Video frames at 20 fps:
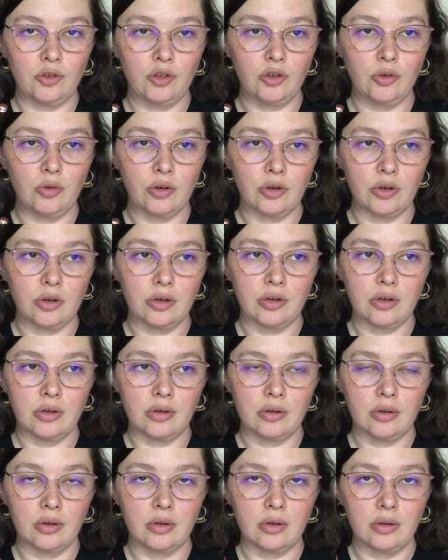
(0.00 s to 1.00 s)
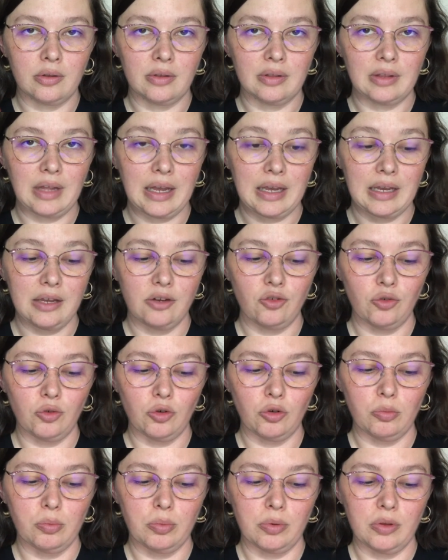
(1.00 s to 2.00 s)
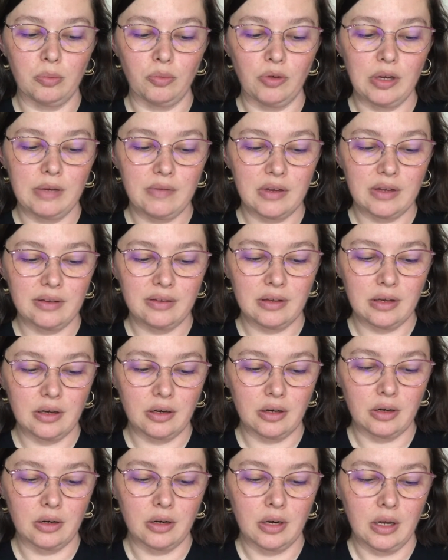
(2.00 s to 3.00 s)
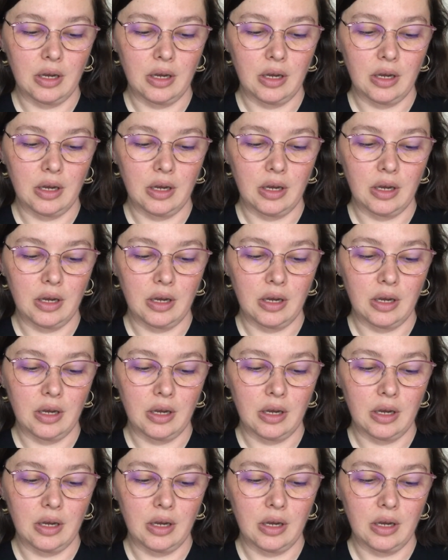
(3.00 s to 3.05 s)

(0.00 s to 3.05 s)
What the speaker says: tutored that age group the previous year.